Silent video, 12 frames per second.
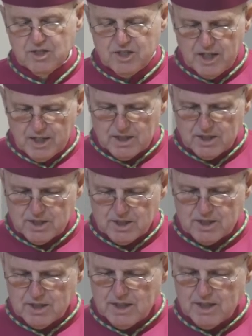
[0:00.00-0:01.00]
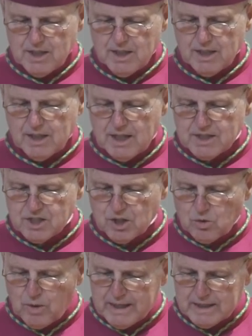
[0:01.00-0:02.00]
Six,
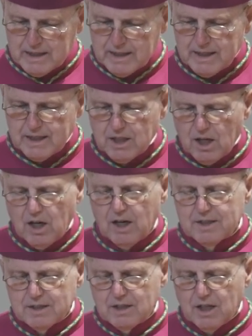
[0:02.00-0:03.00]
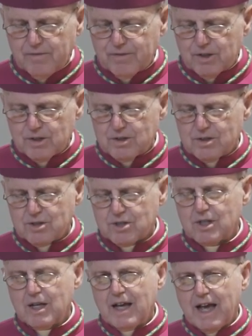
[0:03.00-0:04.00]
consequently, God
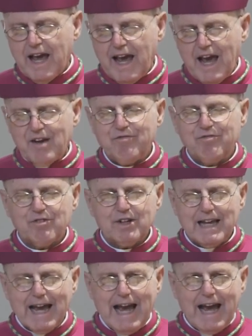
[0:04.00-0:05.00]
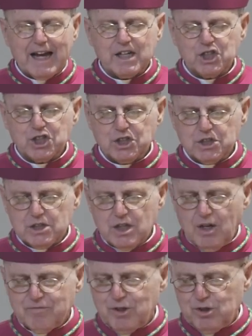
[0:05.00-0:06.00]
governs every action
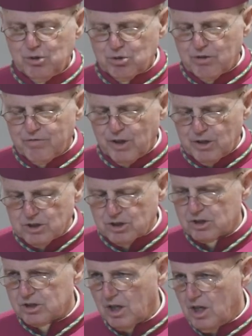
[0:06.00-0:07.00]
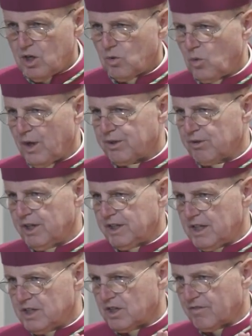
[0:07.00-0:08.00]
of the universe, whether
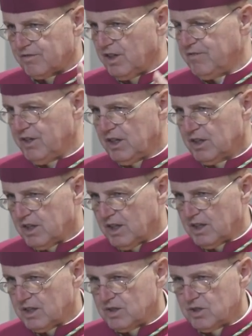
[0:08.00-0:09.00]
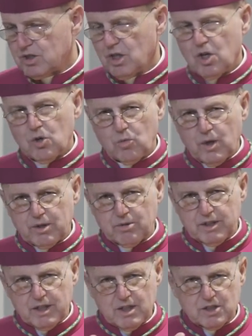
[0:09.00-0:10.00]
it is of living things,
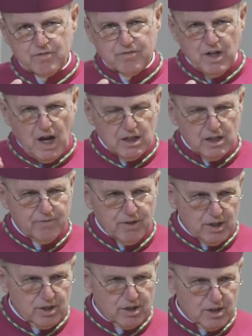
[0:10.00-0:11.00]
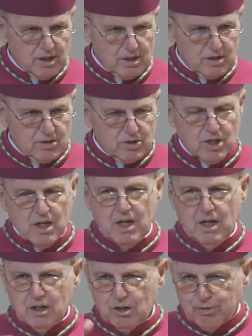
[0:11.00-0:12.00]
whether it is of non living things,
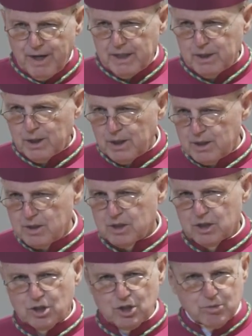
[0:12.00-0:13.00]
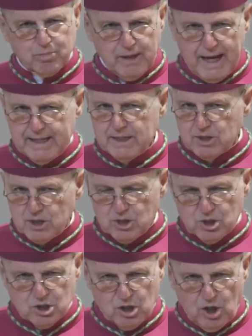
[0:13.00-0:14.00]
great things such as planets
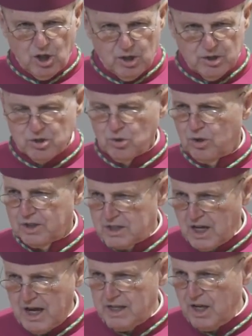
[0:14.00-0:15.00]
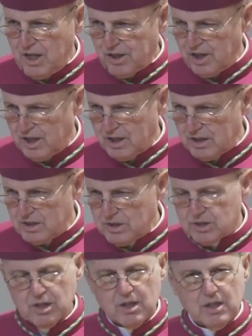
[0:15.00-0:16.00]
and stars, or tiny
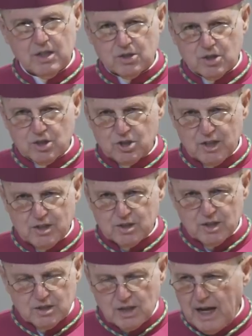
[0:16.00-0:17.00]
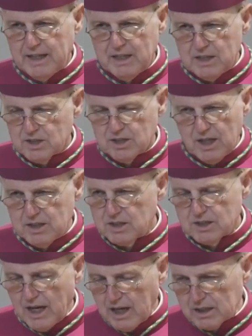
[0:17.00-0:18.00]
things such as the tiniest
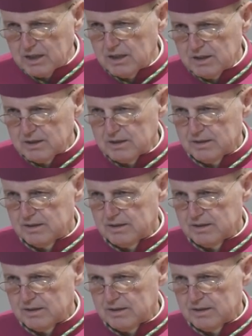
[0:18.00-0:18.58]
insect,